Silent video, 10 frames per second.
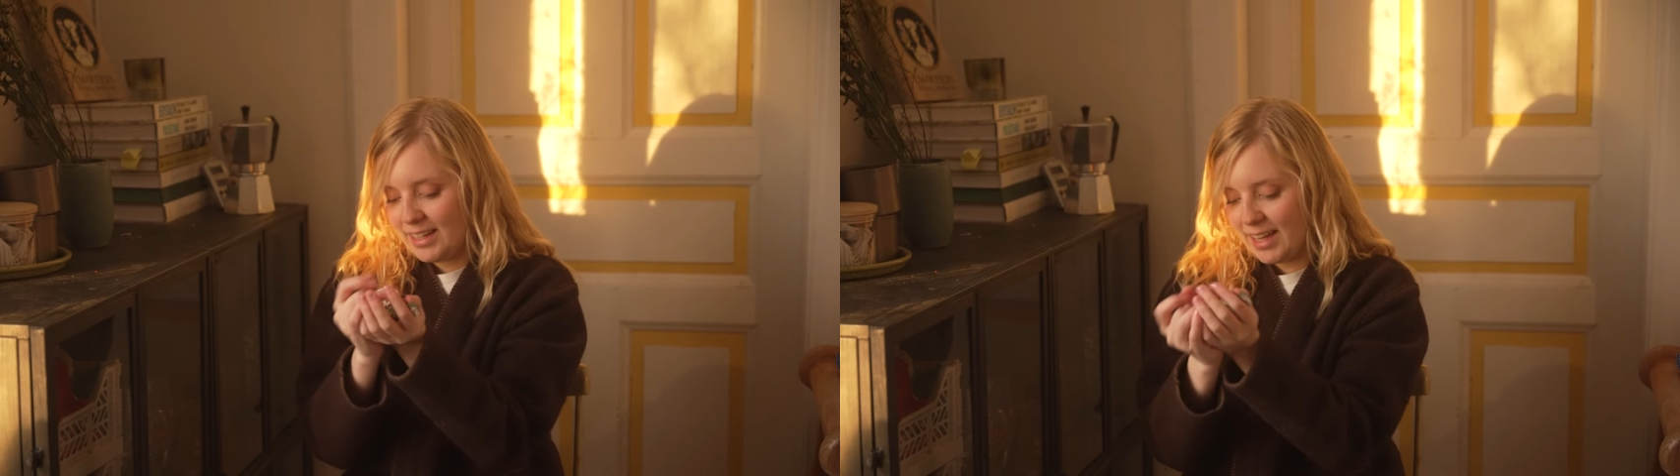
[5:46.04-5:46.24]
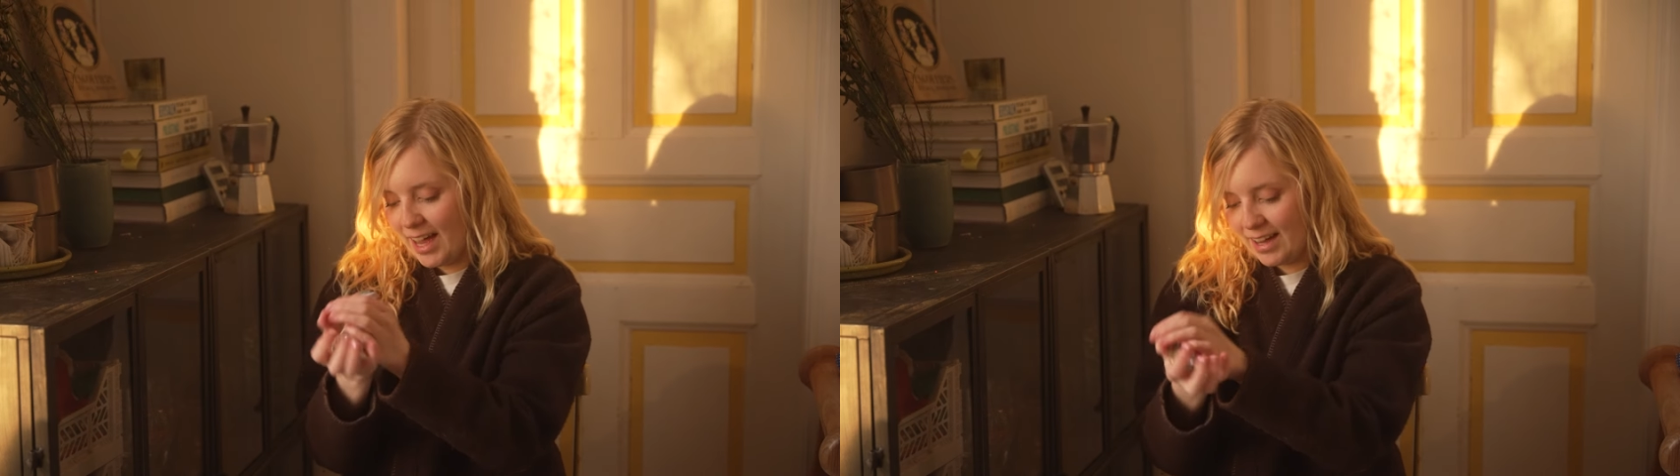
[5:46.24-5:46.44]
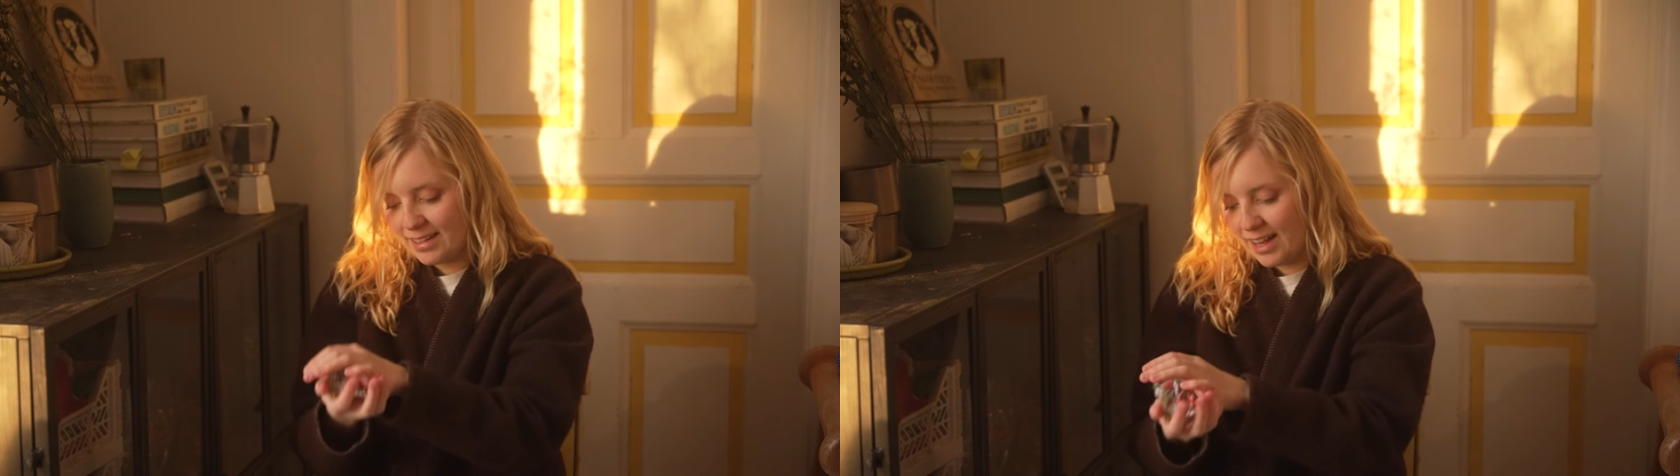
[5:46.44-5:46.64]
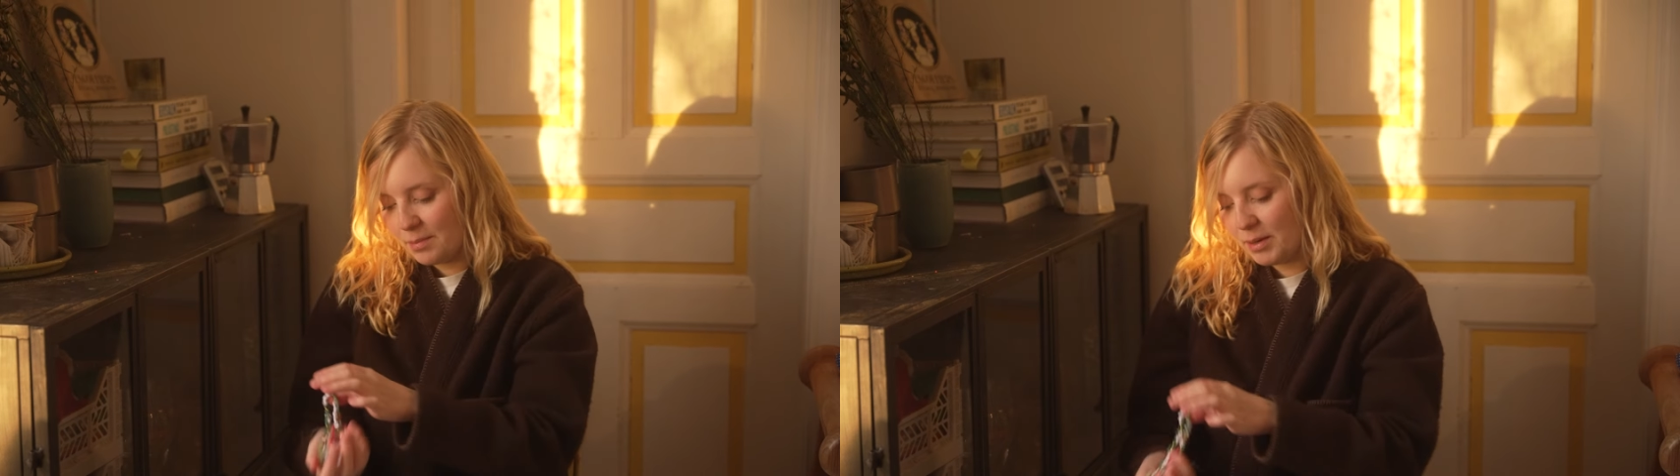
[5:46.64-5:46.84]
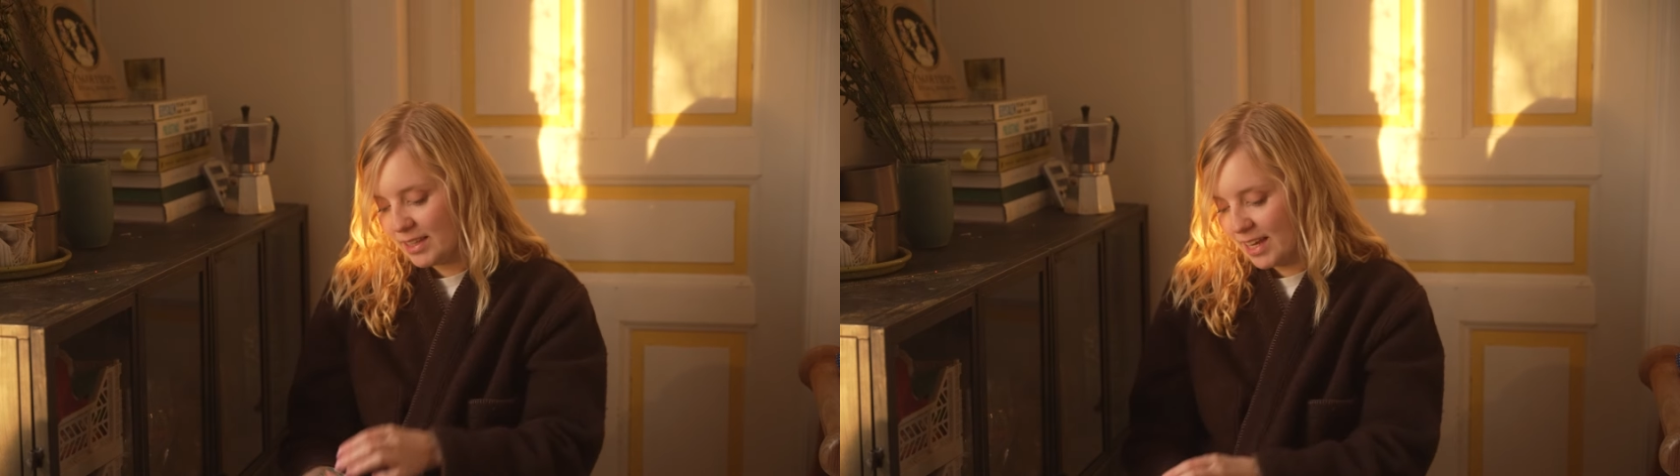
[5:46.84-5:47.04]
yeah, I
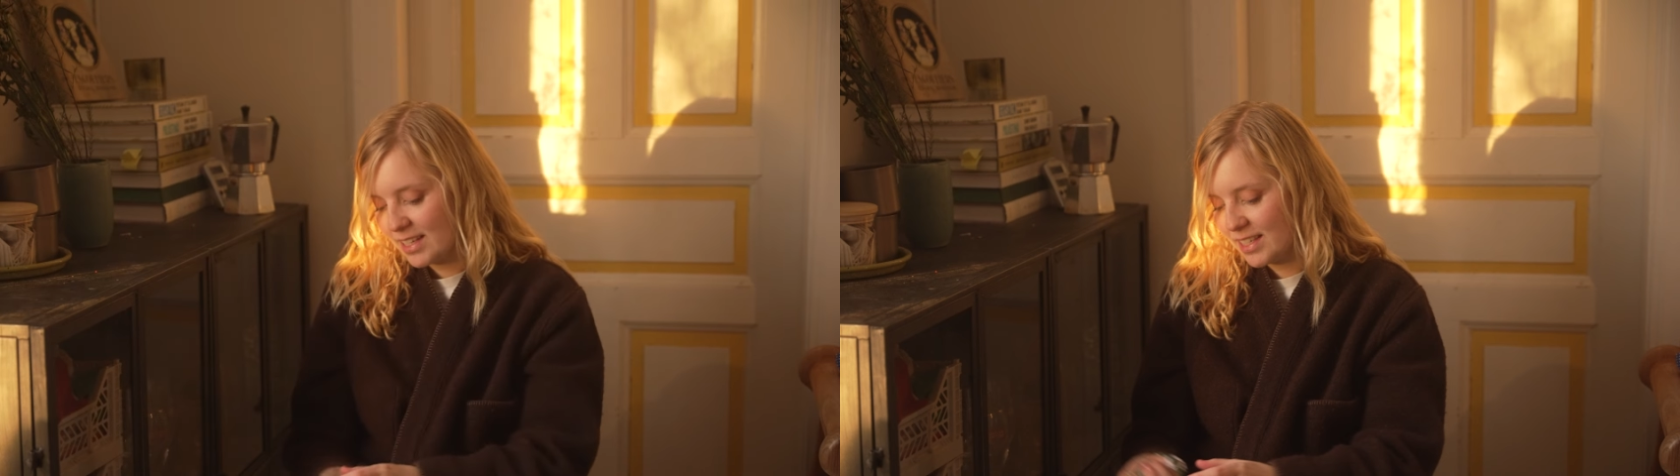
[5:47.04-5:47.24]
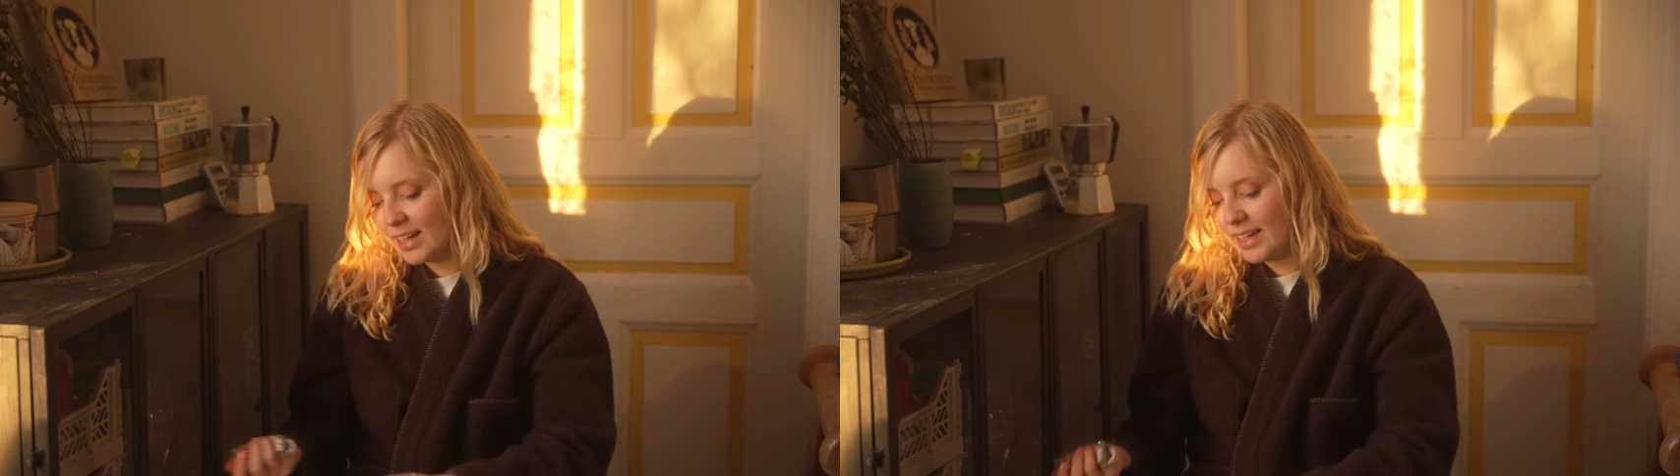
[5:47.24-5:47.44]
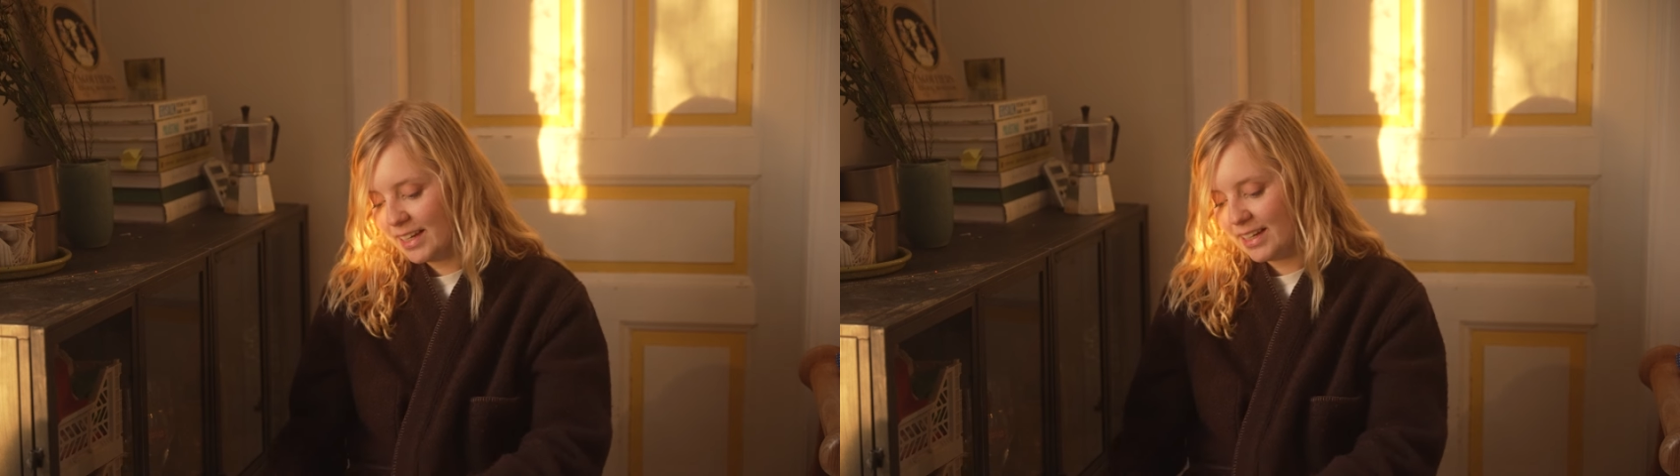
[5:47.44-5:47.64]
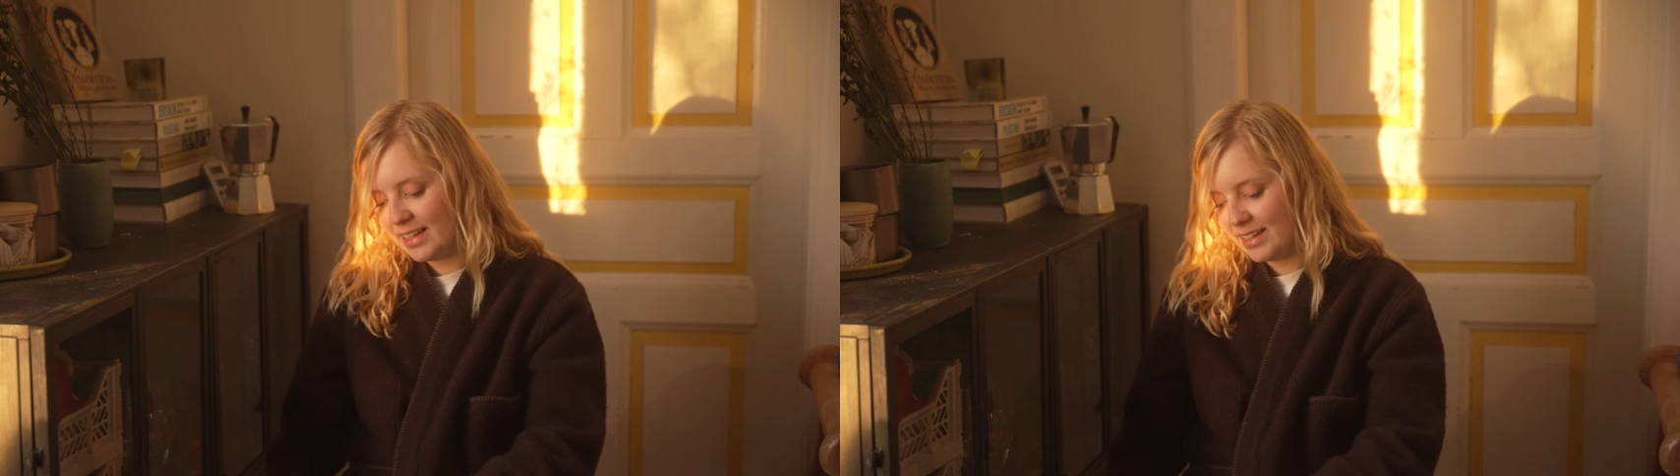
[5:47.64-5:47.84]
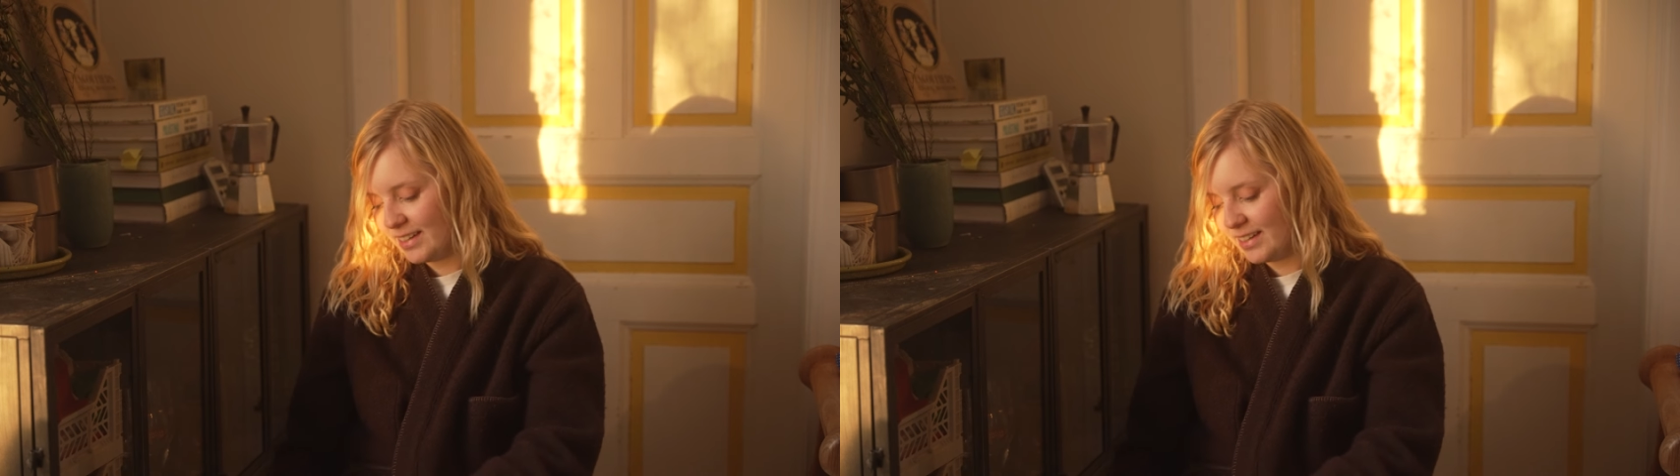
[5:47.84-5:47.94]
mean, they're silly